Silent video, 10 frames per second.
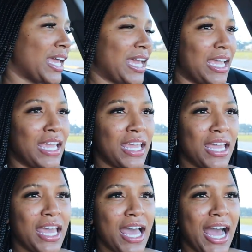okay,
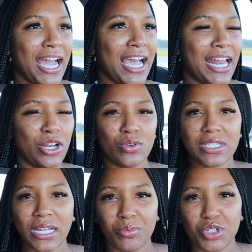I can kind of do
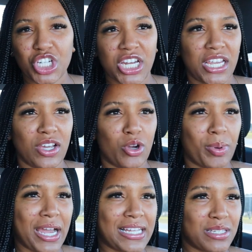something chill,
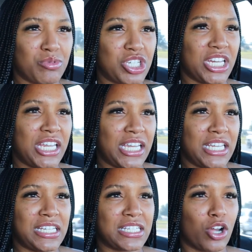probably some
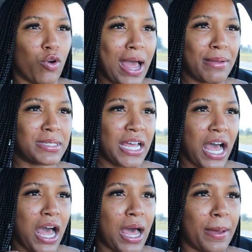jeans, a crop
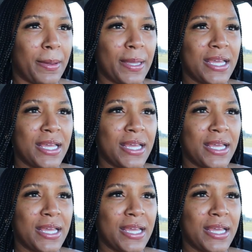top,